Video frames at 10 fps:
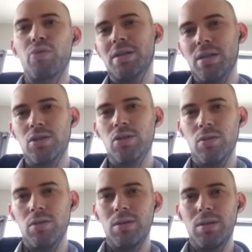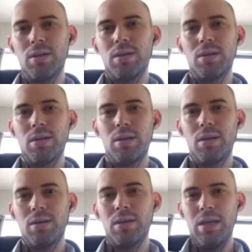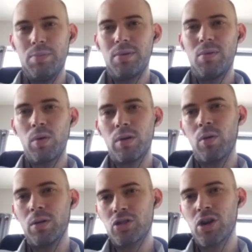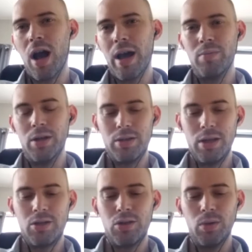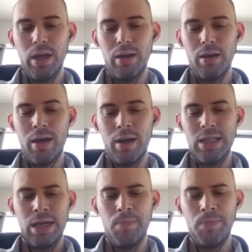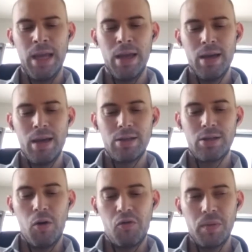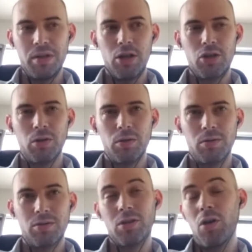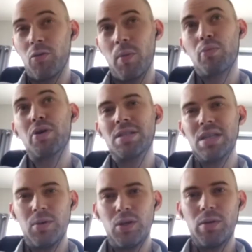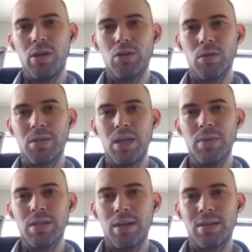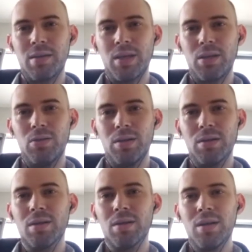print to digital leap, or tried but did it too late. And to go from a print team to a digital team is not something you can